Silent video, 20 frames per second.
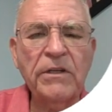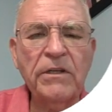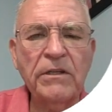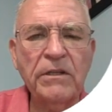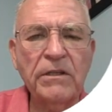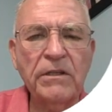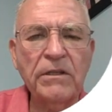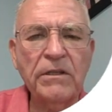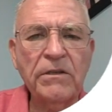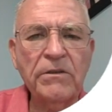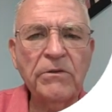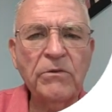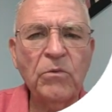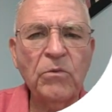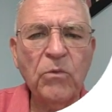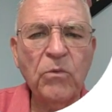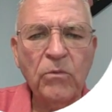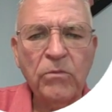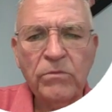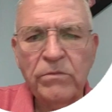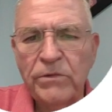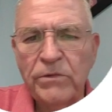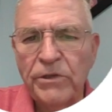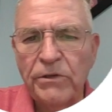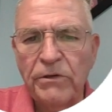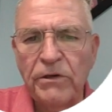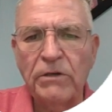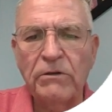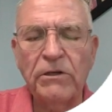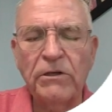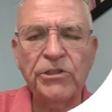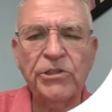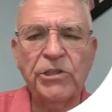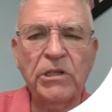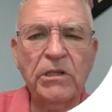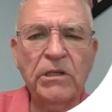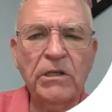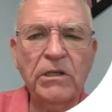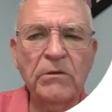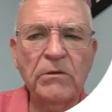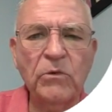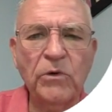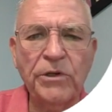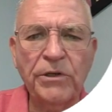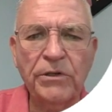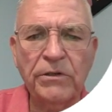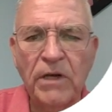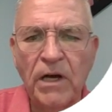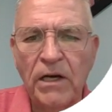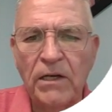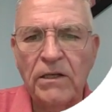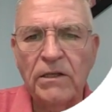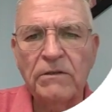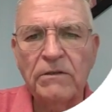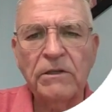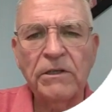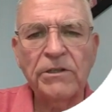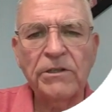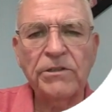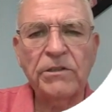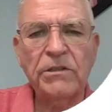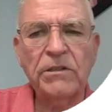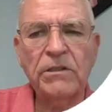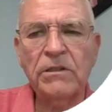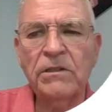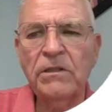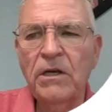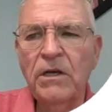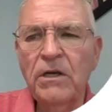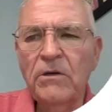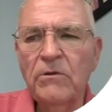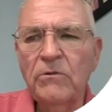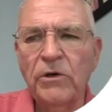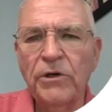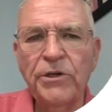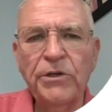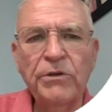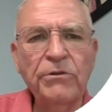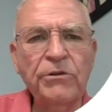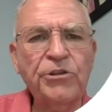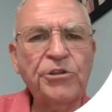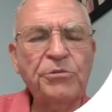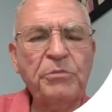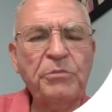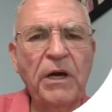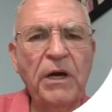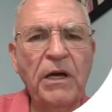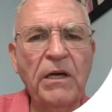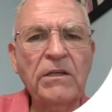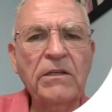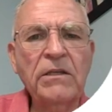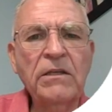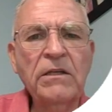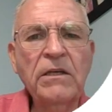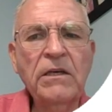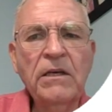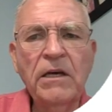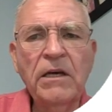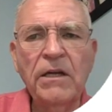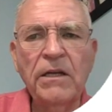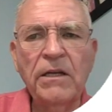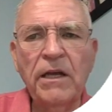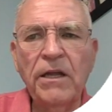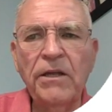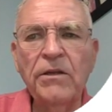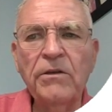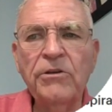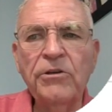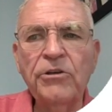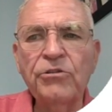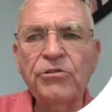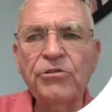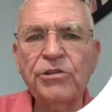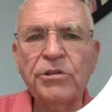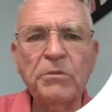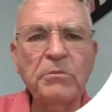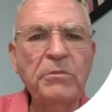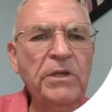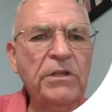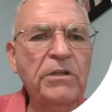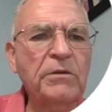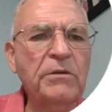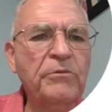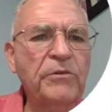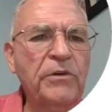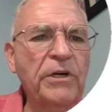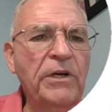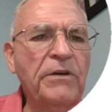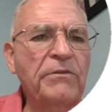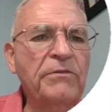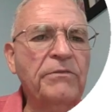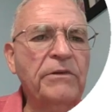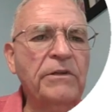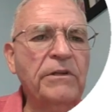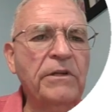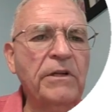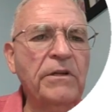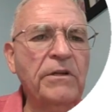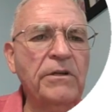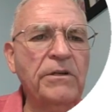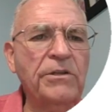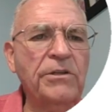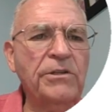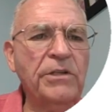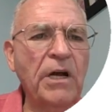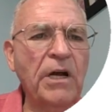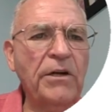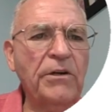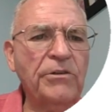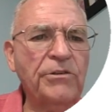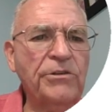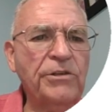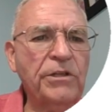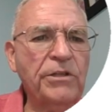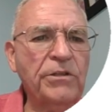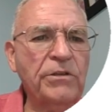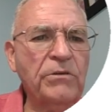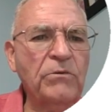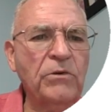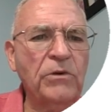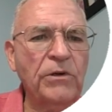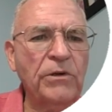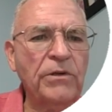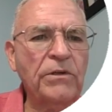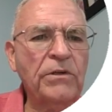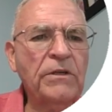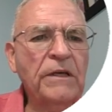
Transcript: that you're interested in, what you're not interested in, what you expect, and then you submit the brief, and then the designers get to work.